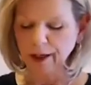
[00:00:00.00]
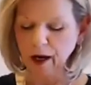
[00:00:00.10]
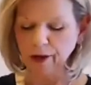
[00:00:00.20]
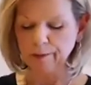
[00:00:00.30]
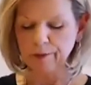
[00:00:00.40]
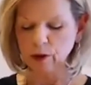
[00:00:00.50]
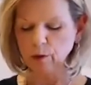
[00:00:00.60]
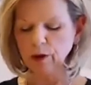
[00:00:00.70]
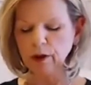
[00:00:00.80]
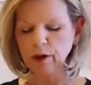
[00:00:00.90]
Okay, so
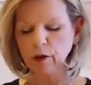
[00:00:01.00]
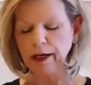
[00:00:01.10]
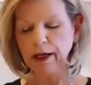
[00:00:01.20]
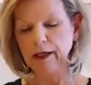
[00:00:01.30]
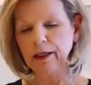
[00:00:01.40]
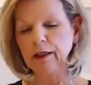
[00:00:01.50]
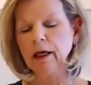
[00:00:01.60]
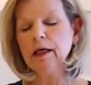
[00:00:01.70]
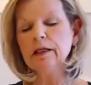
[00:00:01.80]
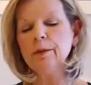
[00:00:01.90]
we're going to go ahead and
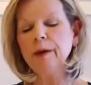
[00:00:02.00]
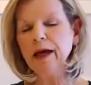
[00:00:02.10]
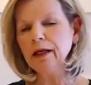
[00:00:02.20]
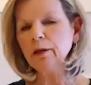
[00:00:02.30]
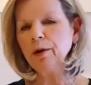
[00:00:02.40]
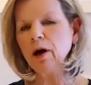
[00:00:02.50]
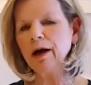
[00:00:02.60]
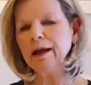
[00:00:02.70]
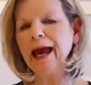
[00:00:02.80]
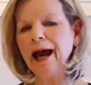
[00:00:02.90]
depending
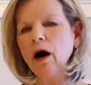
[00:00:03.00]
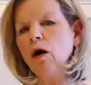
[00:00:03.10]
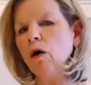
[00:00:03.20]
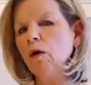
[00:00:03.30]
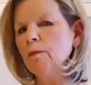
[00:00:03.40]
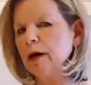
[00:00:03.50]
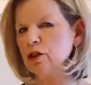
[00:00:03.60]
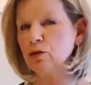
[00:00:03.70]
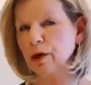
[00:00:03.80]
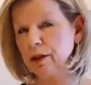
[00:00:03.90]
upon how much
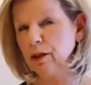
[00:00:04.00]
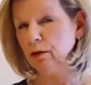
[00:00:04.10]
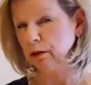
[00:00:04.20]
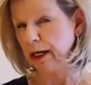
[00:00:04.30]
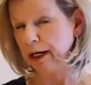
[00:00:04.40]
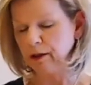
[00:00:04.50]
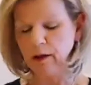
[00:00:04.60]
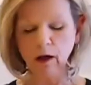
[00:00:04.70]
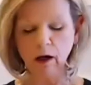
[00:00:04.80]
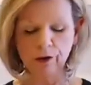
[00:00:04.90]
dressing you like
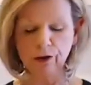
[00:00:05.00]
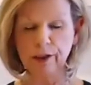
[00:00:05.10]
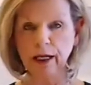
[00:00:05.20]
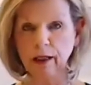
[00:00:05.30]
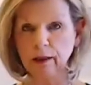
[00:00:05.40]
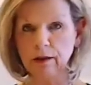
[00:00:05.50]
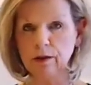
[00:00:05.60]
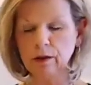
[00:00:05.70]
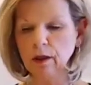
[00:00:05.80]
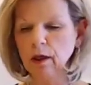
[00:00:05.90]
on your
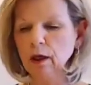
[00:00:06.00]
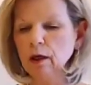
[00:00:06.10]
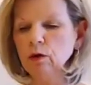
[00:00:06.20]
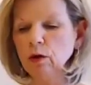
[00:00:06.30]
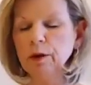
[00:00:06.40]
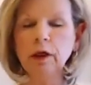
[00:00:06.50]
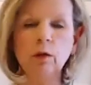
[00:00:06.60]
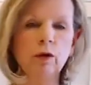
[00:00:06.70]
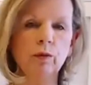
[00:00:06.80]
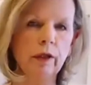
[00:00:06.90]
salads, normally
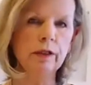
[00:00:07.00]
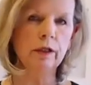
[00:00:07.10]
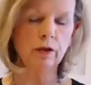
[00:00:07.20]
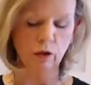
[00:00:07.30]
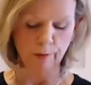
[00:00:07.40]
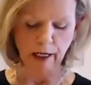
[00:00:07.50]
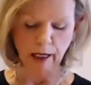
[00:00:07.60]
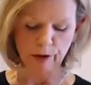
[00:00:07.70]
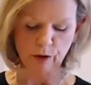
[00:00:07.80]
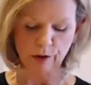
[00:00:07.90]
would really determine how
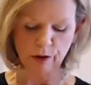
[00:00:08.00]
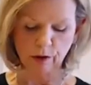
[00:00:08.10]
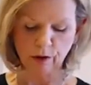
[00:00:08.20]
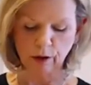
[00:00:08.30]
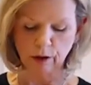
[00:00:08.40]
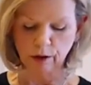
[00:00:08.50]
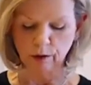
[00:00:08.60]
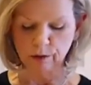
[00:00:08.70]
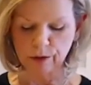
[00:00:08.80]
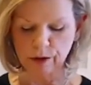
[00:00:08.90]
much dressing you're going to use.